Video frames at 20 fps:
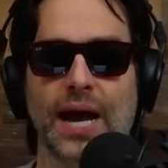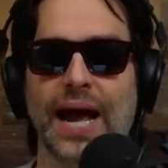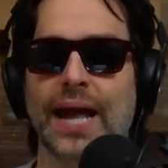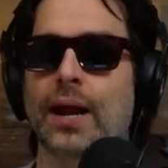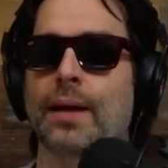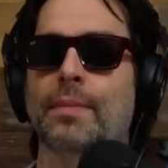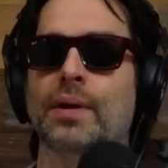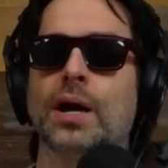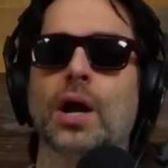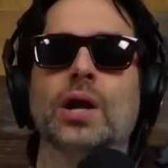
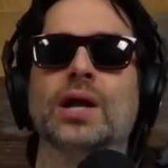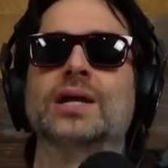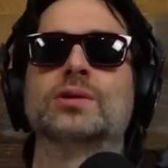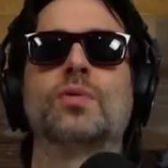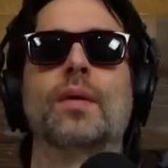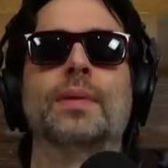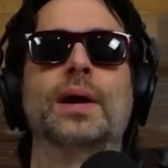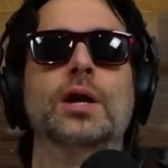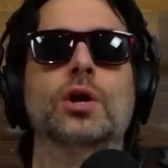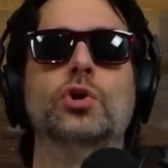And I'm gonna guess
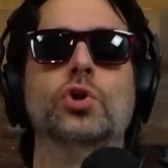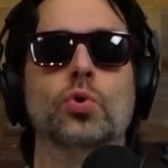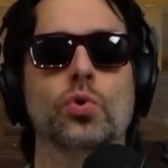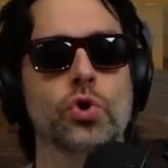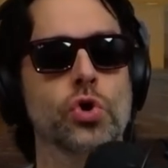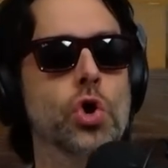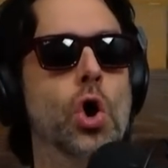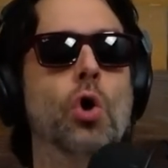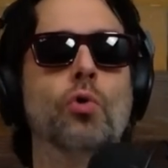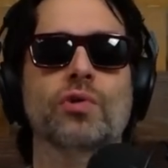what I'm gonna do?
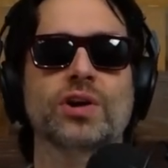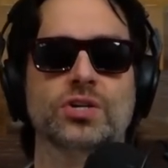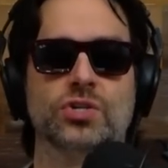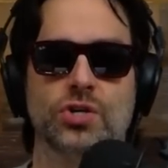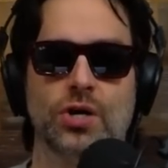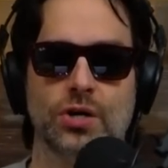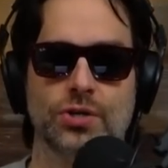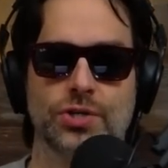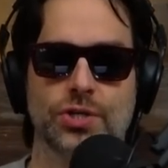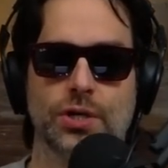No
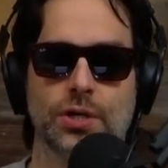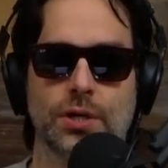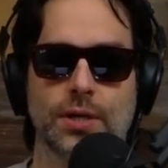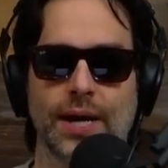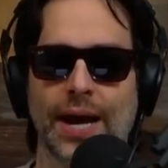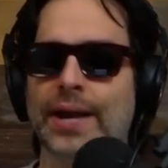research.